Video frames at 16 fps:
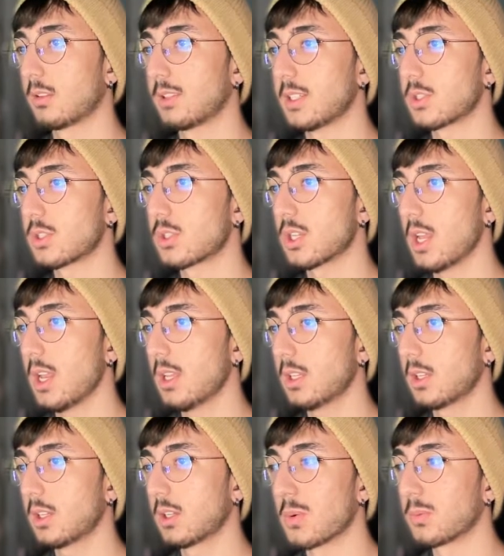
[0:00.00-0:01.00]
Let's
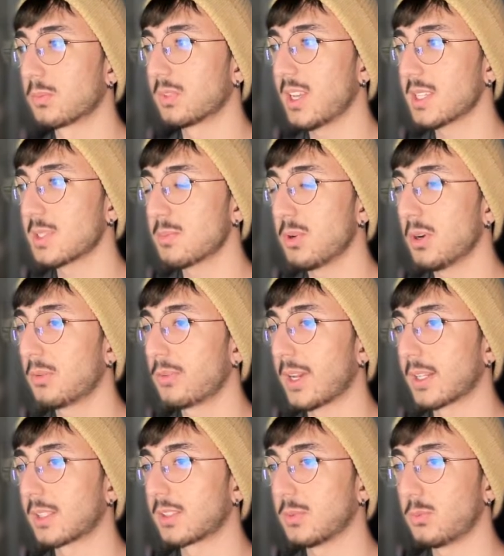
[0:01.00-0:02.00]
check. That's
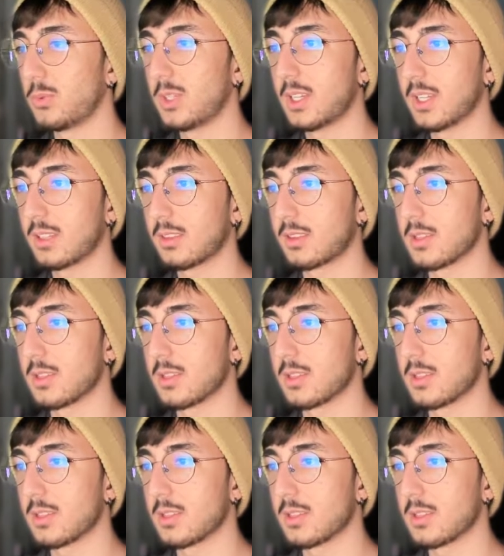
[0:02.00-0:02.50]
perfect. We get